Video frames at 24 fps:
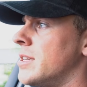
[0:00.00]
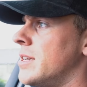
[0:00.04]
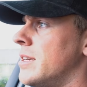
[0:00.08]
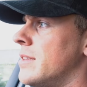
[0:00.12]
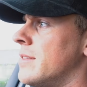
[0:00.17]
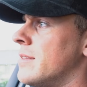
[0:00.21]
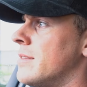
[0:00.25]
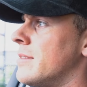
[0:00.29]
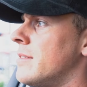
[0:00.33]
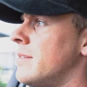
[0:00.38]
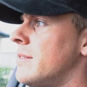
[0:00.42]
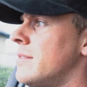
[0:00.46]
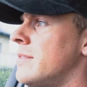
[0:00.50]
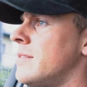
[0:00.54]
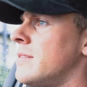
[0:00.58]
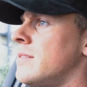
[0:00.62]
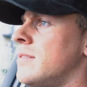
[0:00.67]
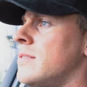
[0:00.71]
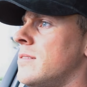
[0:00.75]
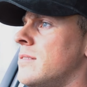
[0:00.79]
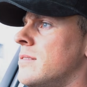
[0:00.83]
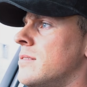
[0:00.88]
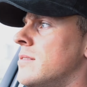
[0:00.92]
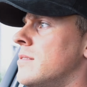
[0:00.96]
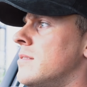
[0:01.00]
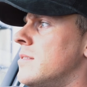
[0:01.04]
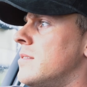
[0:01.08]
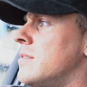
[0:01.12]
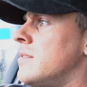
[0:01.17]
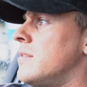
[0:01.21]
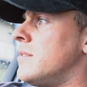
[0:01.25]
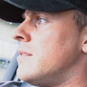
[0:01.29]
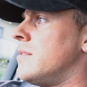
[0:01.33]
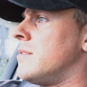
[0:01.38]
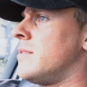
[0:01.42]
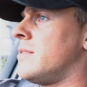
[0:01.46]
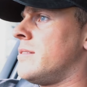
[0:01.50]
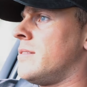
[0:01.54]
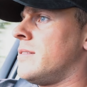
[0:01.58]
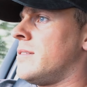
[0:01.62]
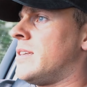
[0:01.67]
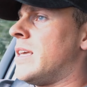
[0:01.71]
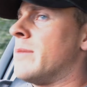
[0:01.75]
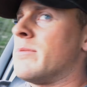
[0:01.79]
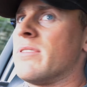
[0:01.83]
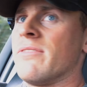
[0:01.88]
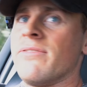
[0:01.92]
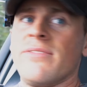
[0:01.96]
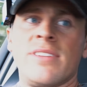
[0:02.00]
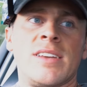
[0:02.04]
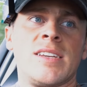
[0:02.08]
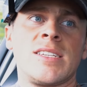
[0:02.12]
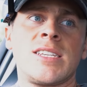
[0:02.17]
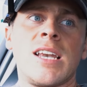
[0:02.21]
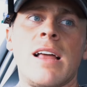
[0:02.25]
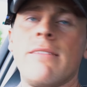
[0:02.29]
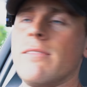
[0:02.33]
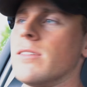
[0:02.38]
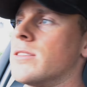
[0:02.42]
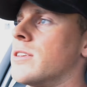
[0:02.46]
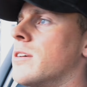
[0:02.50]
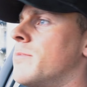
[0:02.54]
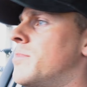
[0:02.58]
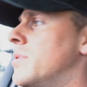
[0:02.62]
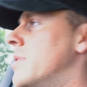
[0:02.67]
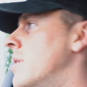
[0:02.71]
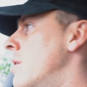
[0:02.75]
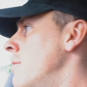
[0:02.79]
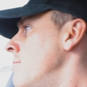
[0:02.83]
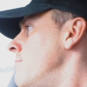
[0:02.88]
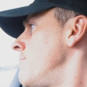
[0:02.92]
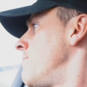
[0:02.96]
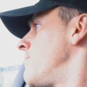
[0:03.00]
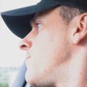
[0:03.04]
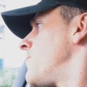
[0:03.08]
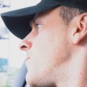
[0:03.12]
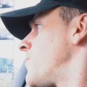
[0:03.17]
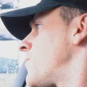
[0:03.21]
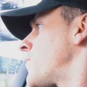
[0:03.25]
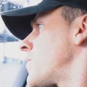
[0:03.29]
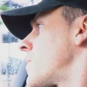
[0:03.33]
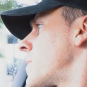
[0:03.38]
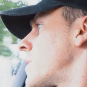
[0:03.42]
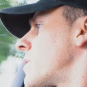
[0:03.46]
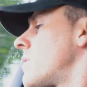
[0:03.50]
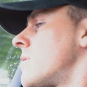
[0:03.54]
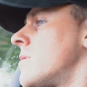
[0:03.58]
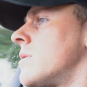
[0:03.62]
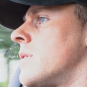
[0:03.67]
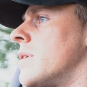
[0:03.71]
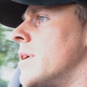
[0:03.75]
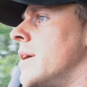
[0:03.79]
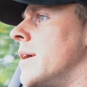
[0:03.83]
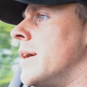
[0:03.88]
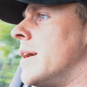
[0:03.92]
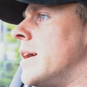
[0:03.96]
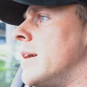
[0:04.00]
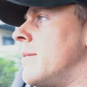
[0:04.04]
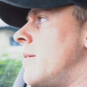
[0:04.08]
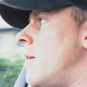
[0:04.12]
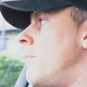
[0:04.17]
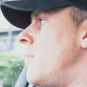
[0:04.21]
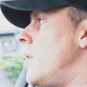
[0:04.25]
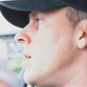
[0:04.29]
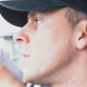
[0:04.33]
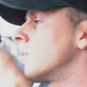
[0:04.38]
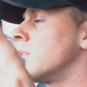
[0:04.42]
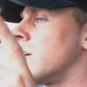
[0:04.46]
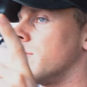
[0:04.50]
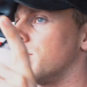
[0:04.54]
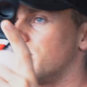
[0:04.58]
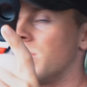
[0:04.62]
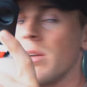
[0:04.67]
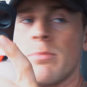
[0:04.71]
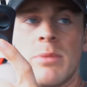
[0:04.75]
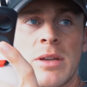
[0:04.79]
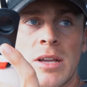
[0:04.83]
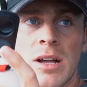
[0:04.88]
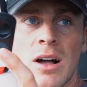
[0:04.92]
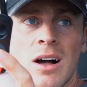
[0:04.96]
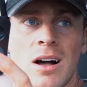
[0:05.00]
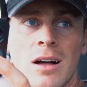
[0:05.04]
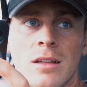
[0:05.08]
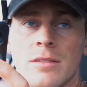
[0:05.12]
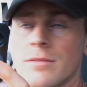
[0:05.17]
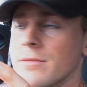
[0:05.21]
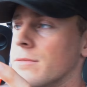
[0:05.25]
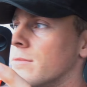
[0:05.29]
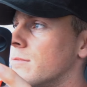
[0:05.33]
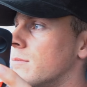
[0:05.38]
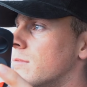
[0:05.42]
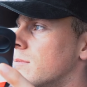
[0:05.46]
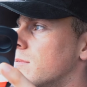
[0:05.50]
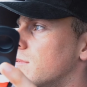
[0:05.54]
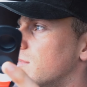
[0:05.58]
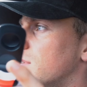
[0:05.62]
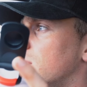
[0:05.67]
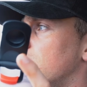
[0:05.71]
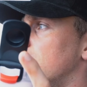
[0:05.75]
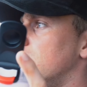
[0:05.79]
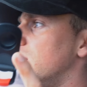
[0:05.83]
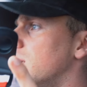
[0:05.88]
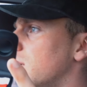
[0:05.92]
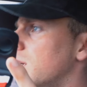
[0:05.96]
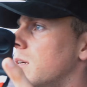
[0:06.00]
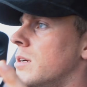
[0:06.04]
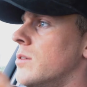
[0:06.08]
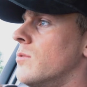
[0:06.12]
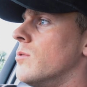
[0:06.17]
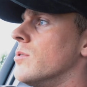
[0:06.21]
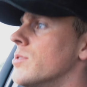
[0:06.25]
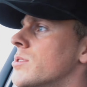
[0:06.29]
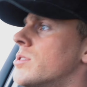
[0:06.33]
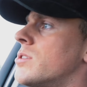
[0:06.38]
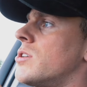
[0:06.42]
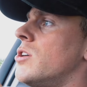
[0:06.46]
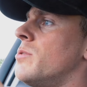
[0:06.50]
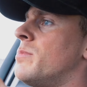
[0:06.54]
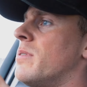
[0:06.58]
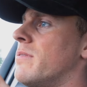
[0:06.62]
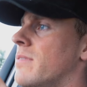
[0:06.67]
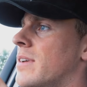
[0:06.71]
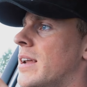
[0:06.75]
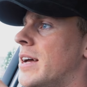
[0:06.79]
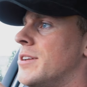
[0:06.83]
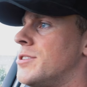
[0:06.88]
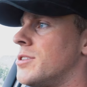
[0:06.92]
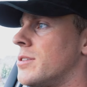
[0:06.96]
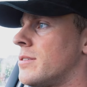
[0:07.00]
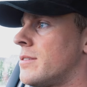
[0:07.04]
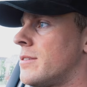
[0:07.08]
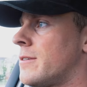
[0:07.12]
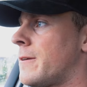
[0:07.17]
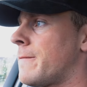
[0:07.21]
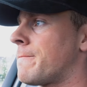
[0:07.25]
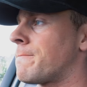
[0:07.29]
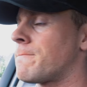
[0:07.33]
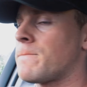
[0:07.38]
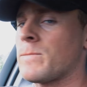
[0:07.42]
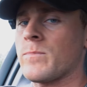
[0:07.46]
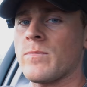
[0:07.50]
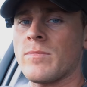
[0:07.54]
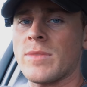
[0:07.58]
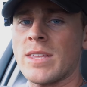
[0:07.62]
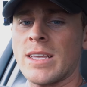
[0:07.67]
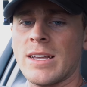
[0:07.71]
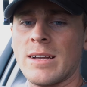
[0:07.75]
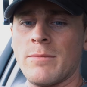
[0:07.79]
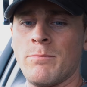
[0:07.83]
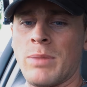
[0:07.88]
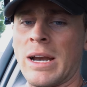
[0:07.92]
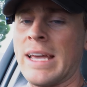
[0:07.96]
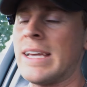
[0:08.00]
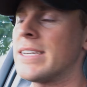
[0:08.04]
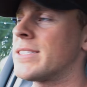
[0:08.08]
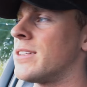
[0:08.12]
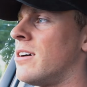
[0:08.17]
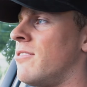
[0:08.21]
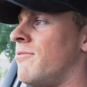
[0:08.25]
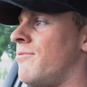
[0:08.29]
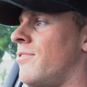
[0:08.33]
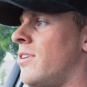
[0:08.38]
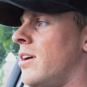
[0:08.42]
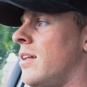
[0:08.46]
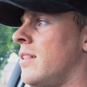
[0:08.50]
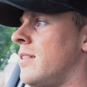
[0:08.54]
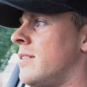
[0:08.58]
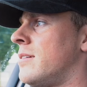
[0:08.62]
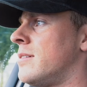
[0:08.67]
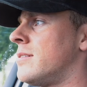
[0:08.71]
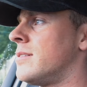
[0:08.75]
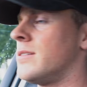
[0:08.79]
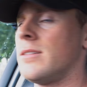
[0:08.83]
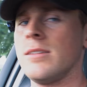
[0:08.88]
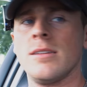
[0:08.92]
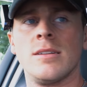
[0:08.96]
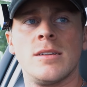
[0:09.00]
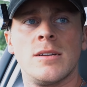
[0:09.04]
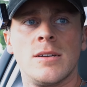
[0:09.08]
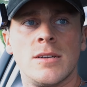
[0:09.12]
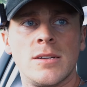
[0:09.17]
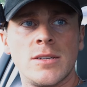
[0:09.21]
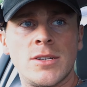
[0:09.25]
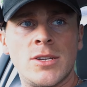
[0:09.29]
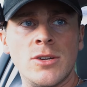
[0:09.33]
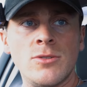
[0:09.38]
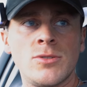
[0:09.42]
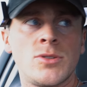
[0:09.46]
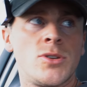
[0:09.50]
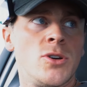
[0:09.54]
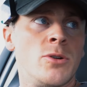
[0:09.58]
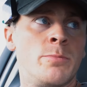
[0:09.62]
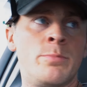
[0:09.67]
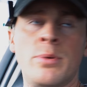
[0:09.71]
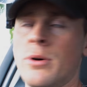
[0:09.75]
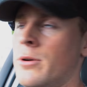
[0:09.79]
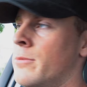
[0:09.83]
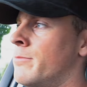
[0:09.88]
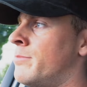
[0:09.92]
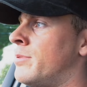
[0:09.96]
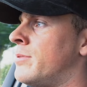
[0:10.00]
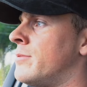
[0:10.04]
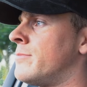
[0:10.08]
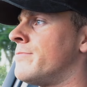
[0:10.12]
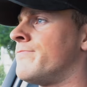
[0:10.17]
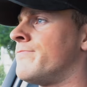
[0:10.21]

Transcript: in keep the fitness levels up, you know. I'm also sipping on one scoop of Legend. Please don't fall. Two scoop pump.